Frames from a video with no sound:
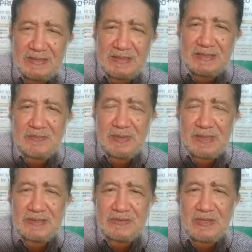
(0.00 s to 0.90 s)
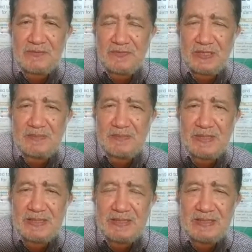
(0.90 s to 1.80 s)
the spread. So avoid
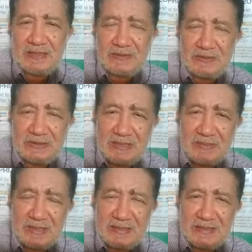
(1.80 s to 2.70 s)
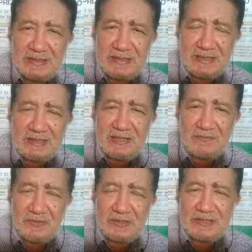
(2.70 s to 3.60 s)
being contaminated and
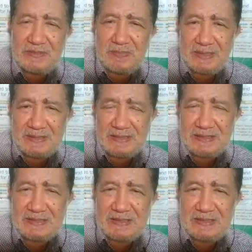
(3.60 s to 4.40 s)
avoid spreading.